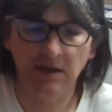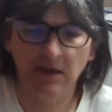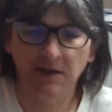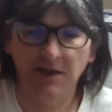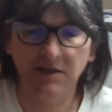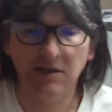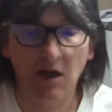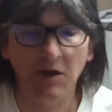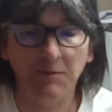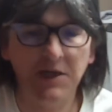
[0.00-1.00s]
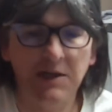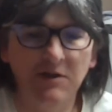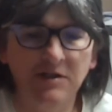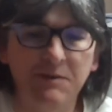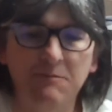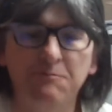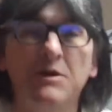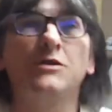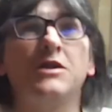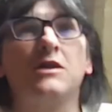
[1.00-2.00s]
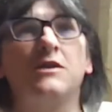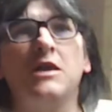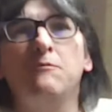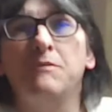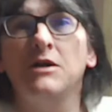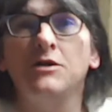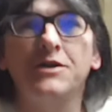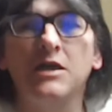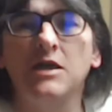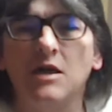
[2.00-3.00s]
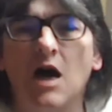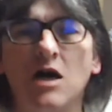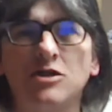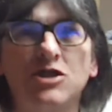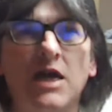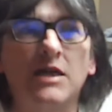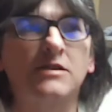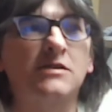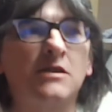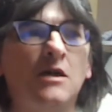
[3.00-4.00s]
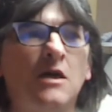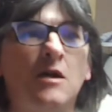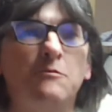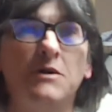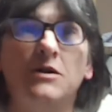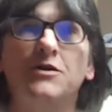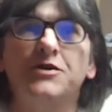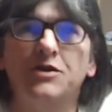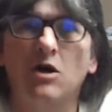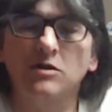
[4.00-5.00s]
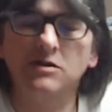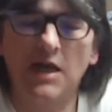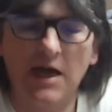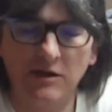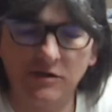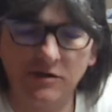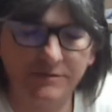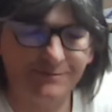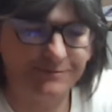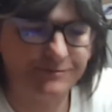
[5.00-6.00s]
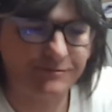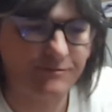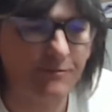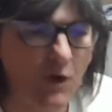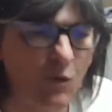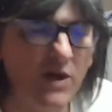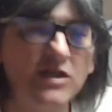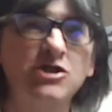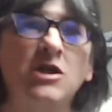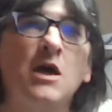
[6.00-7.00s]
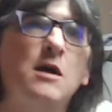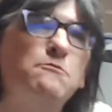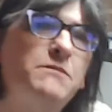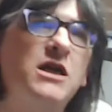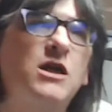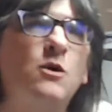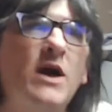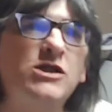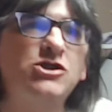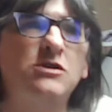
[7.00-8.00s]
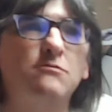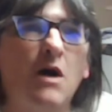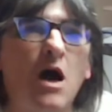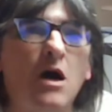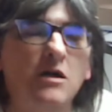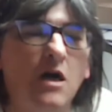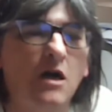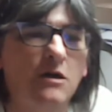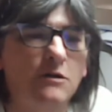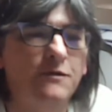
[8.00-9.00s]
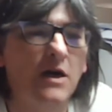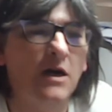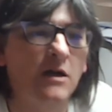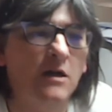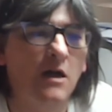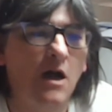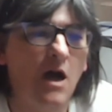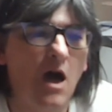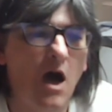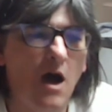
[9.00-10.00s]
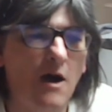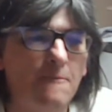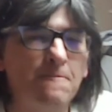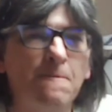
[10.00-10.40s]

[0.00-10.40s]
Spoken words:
there's a lot of people that's been building the Harchettes build a doll's house, which big question mark over the